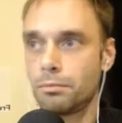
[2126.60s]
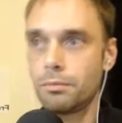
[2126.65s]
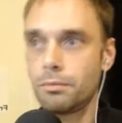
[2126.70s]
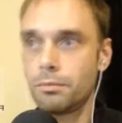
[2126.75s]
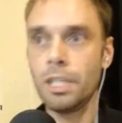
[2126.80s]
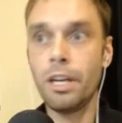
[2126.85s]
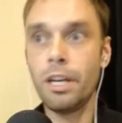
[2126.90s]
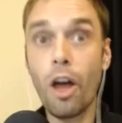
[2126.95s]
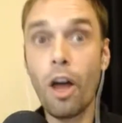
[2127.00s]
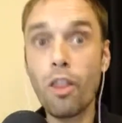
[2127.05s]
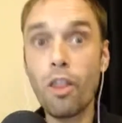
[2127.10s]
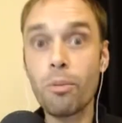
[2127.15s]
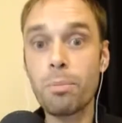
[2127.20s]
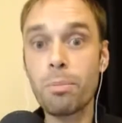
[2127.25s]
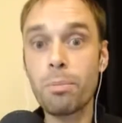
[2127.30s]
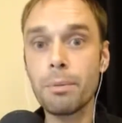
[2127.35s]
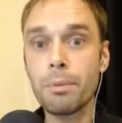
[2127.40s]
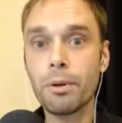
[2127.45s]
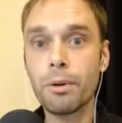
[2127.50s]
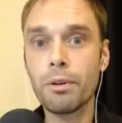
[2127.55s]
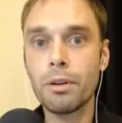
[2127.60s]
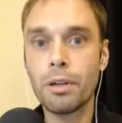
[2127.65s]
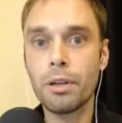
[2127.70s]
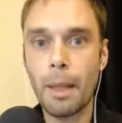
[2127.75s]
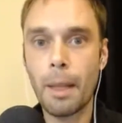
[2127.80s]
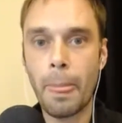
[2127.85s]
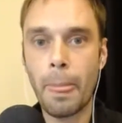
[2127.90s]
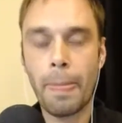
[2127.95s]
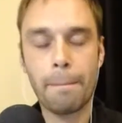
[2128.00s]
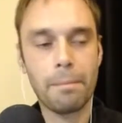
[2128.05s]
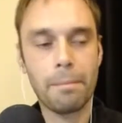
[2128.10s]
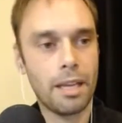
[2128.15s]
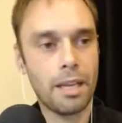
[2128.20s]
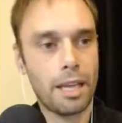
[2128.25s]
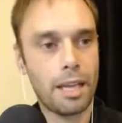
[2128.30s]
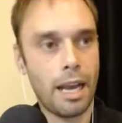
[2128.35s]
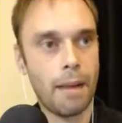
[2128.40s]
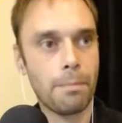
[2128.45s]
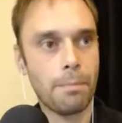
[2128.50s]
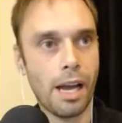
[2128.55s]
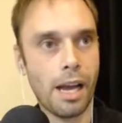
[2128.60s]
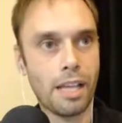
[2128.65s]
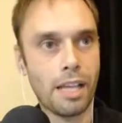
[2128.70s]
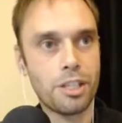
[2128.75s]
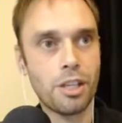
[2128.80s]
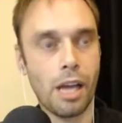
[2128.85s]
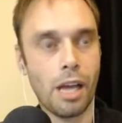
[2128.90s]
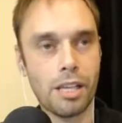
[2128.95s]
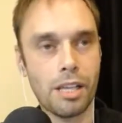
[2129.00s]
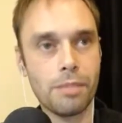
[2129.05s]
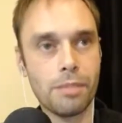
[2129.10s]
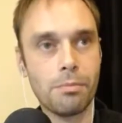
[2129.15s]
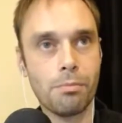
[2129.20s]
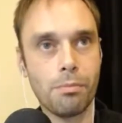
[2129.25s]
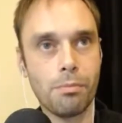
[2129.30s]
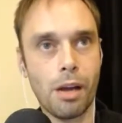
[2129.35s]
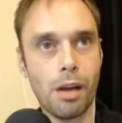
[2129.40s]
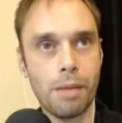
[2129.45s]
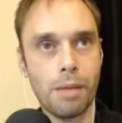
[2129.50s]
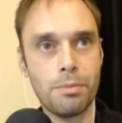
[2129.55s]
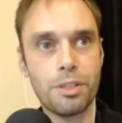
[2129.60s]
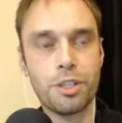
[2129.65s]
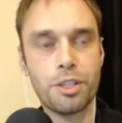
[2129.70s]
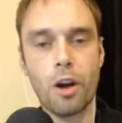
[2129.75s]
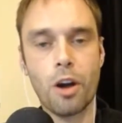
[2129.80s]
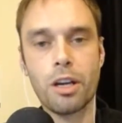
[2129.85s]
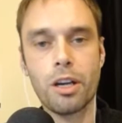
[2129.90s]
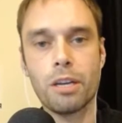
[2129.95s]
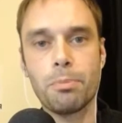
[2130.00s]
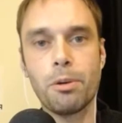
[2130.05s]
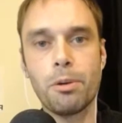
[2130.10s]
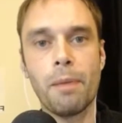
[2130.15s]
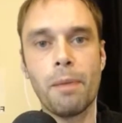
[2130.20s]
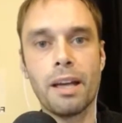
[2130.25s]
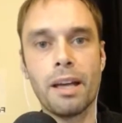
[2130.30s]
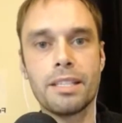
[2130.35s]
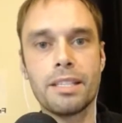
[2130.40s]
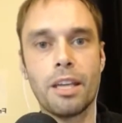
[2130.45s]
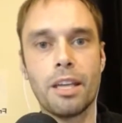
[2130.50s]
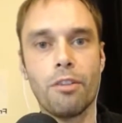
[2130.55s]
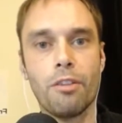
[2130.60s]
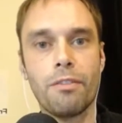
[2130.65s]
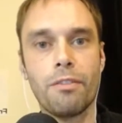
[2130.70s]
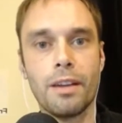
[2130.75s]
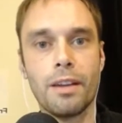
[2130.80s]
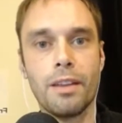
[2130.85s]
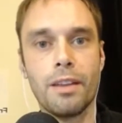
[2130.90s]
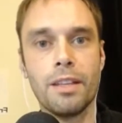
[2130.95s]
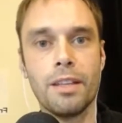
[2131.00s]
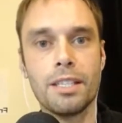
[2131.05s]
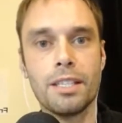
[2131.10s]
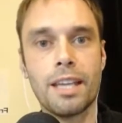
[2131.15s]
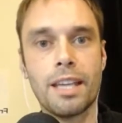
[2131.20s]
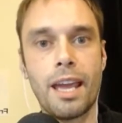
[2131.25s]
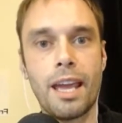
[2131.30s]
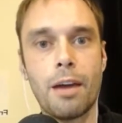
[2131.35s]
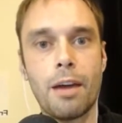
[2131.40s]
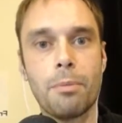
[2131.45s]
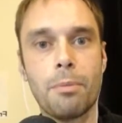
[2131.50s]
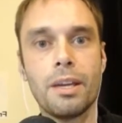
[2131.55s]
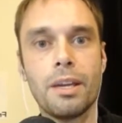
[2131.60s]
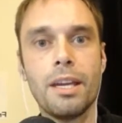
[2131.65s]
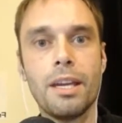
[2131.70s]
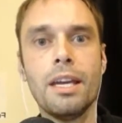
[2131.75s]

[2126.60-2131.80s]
And other people, and I'm starting to put myself in this camp,